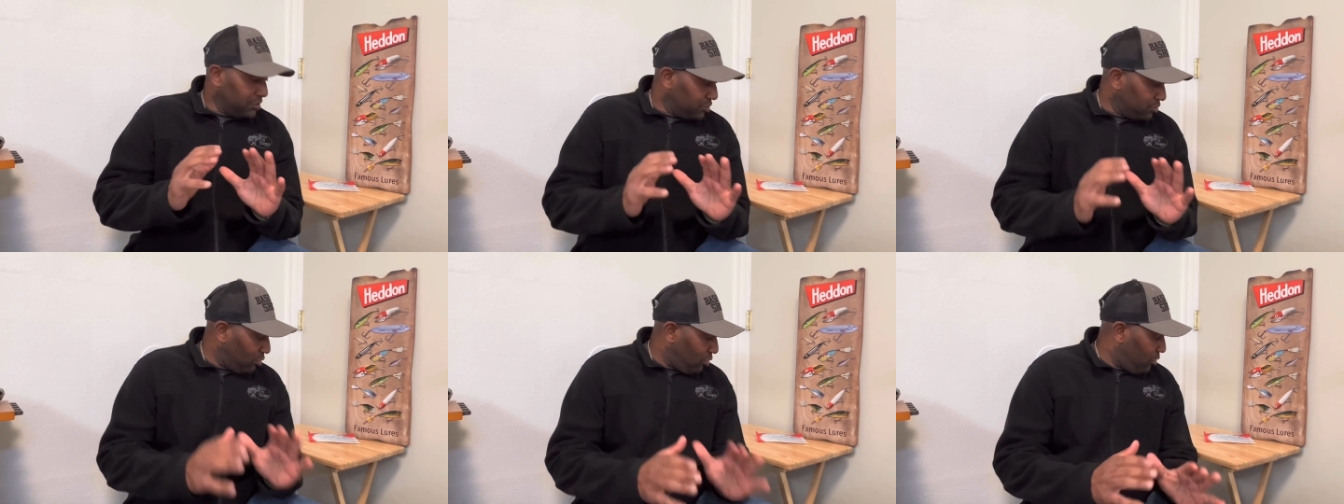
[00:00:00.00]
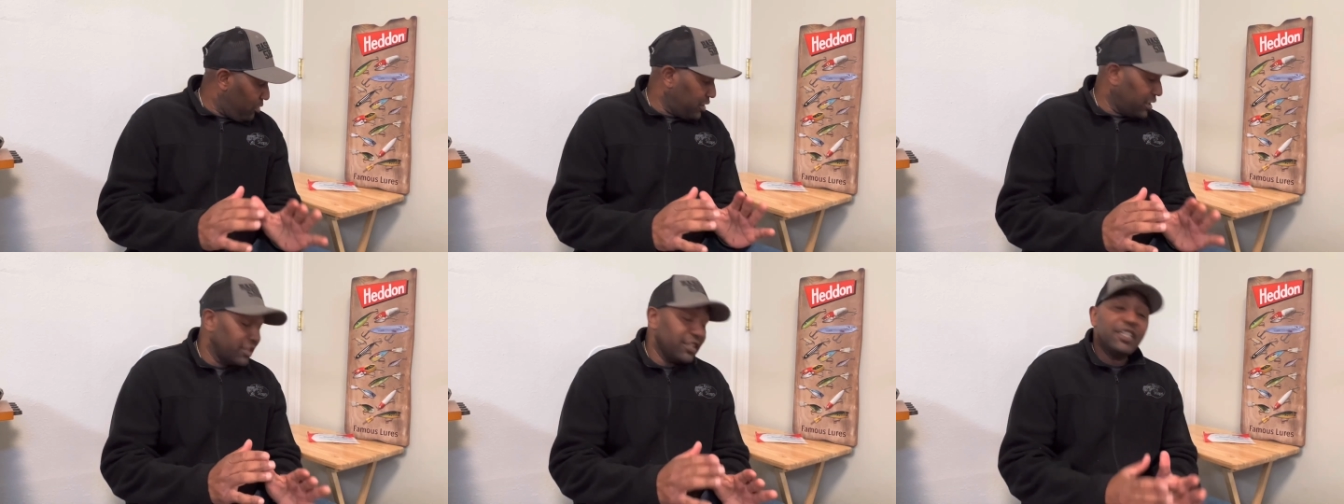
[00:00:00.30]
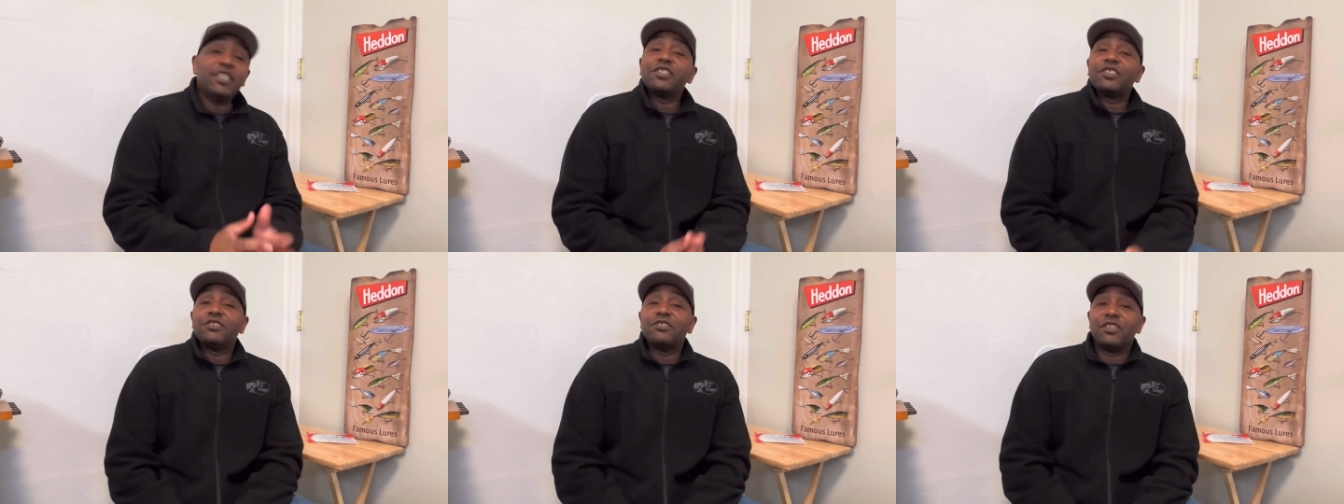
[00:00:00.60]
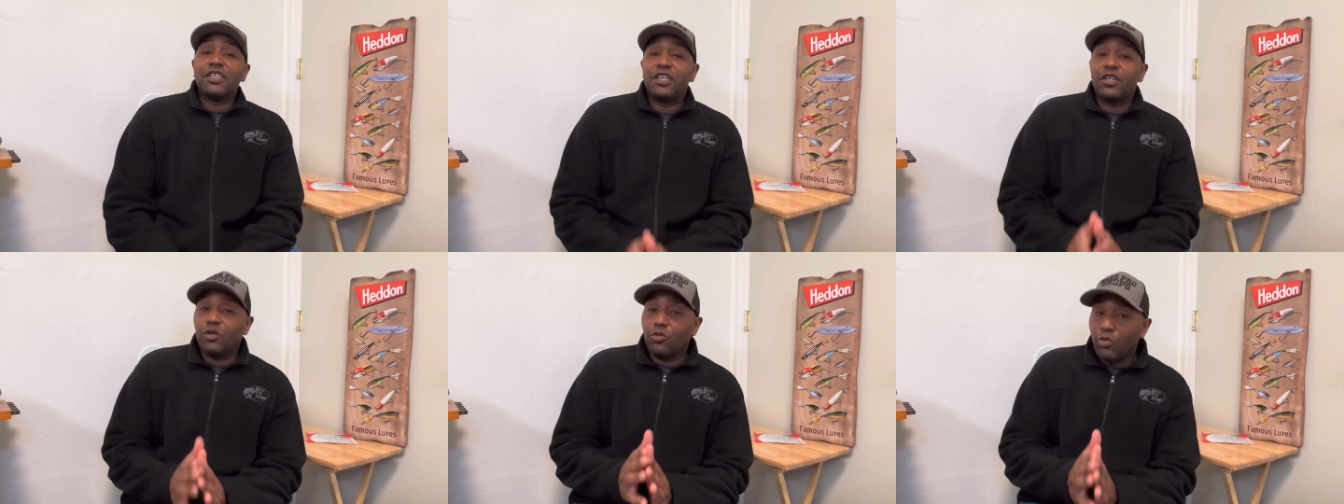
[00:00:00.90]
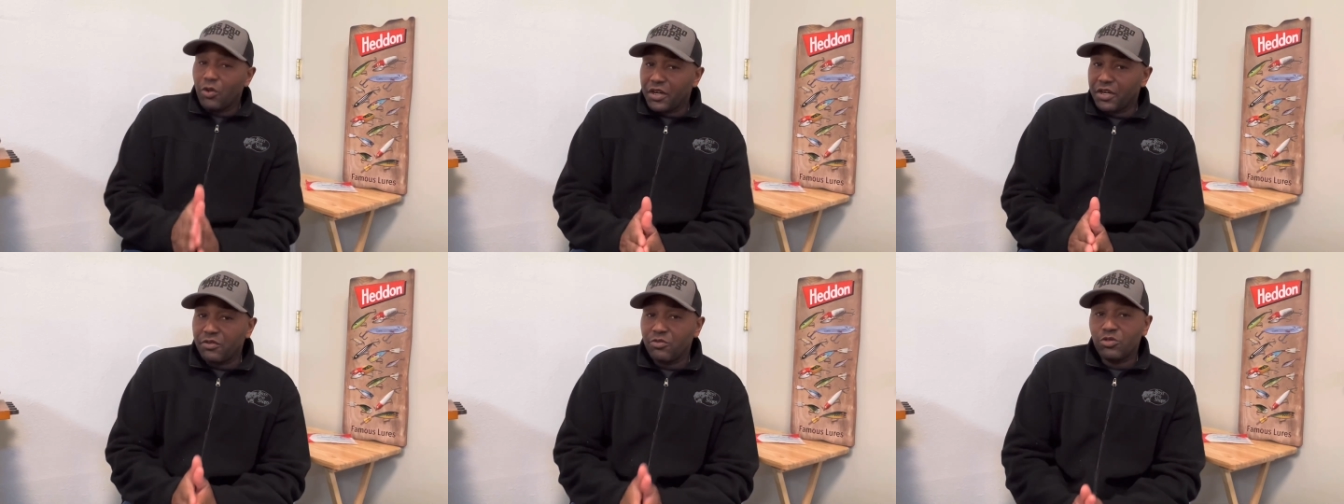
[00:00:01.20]
throwing a lizard in the
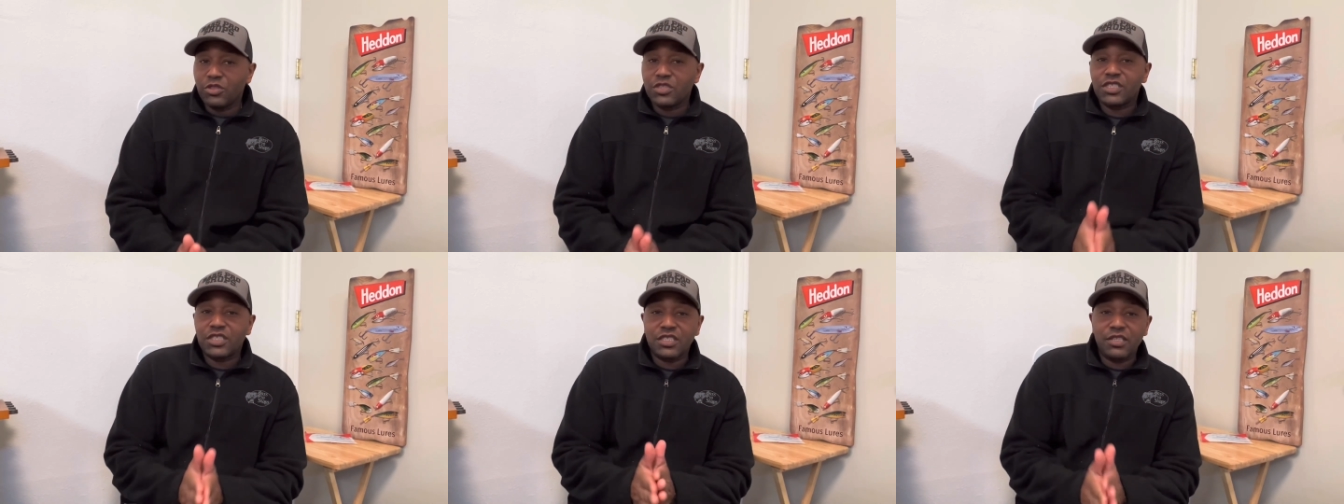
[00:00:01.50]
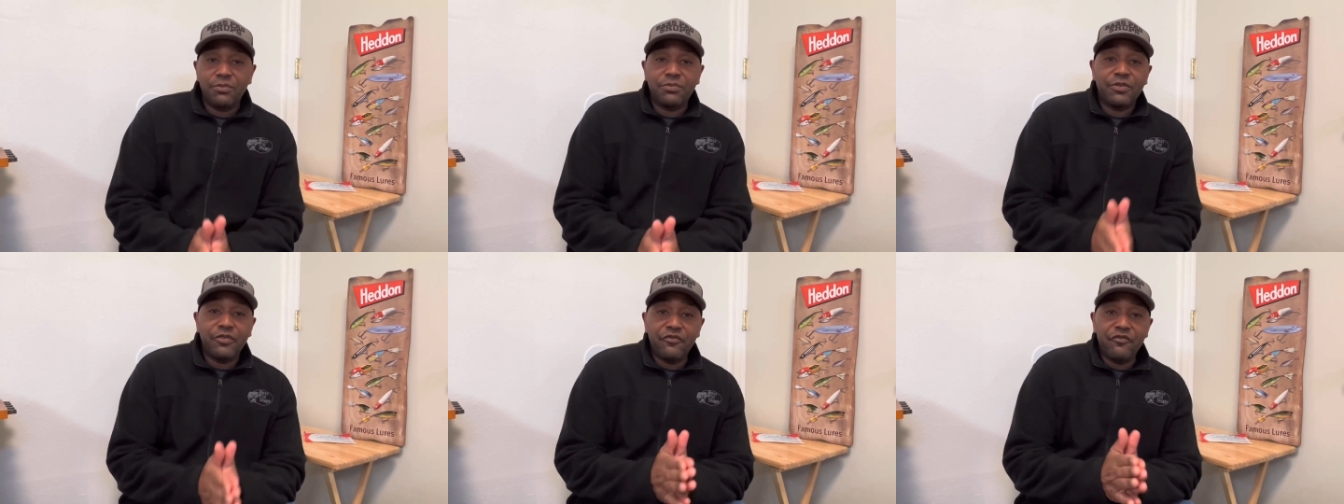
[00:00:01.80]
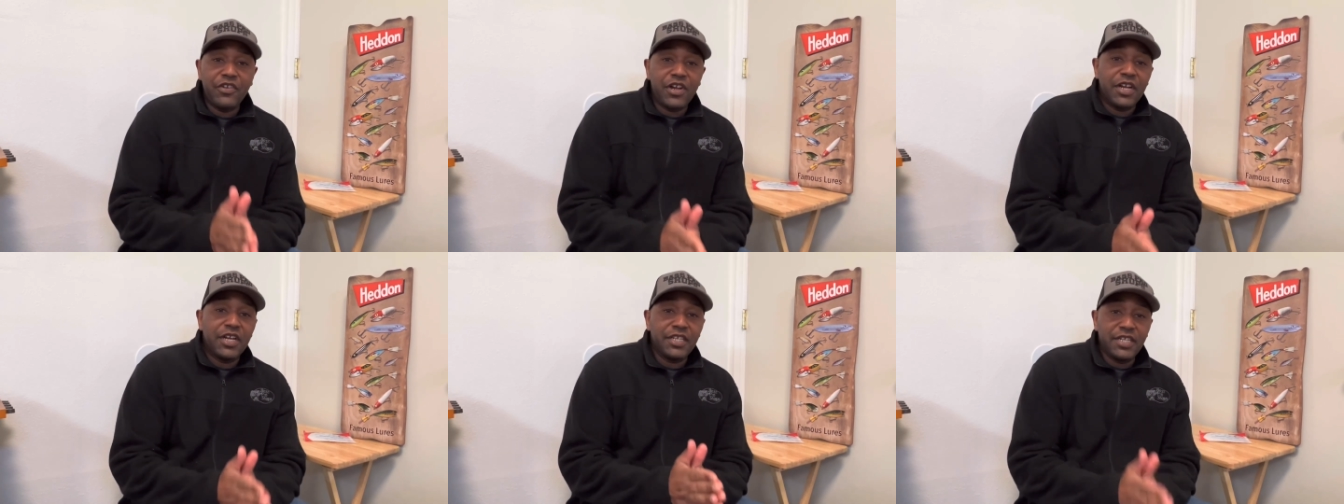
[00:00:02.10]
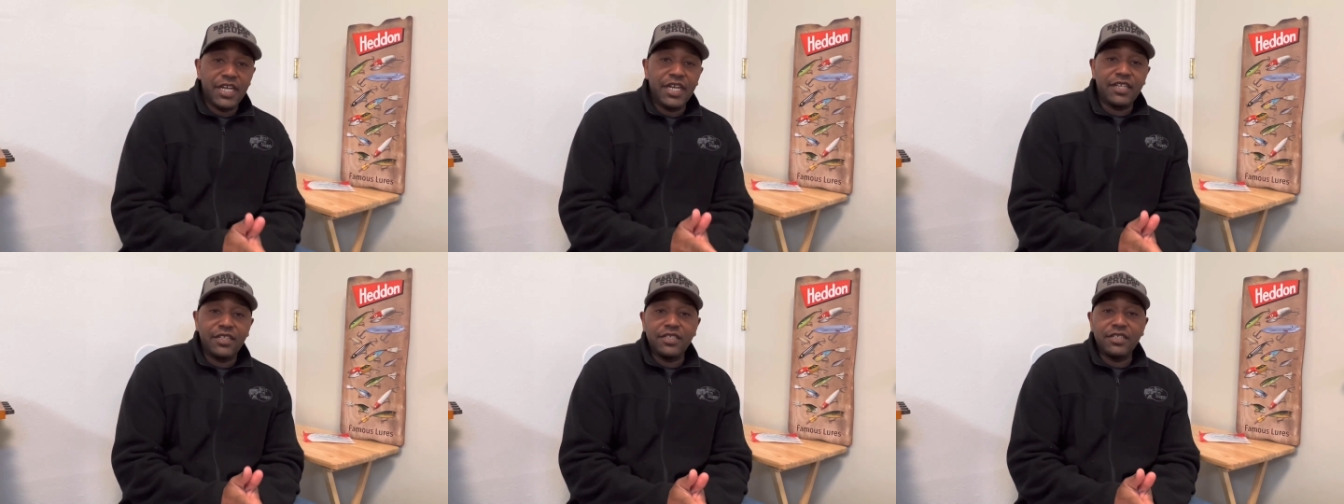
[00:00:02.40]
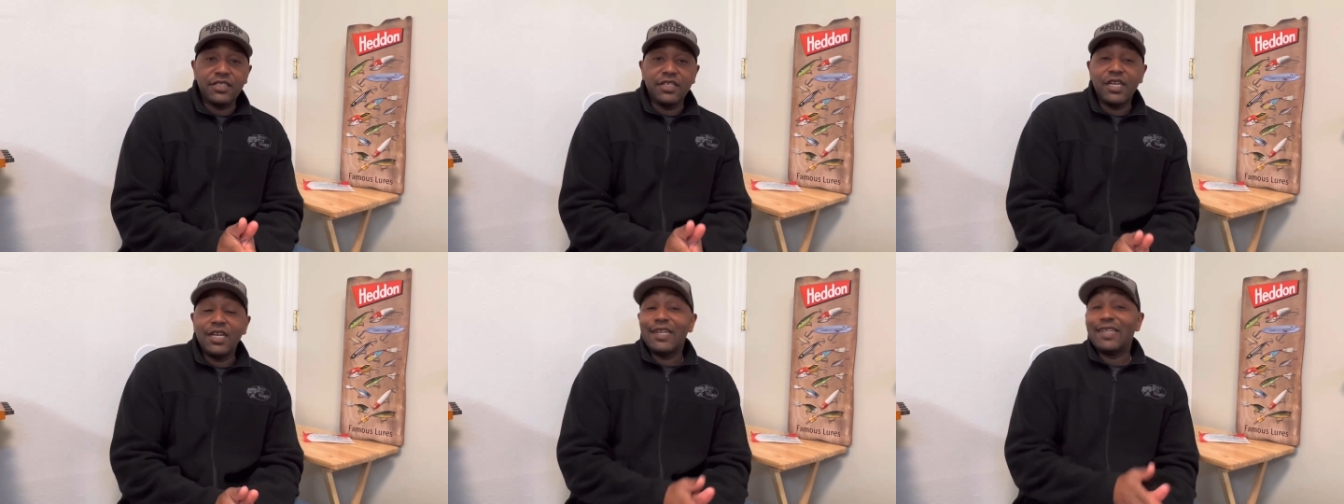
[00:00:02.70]
winter was something very
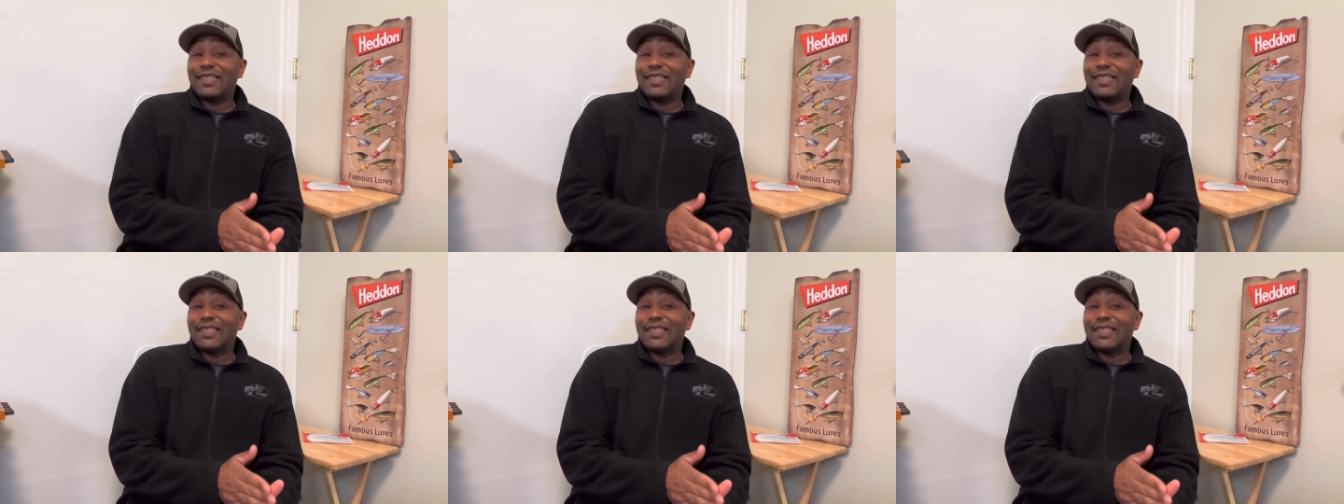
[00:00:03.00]
deadly.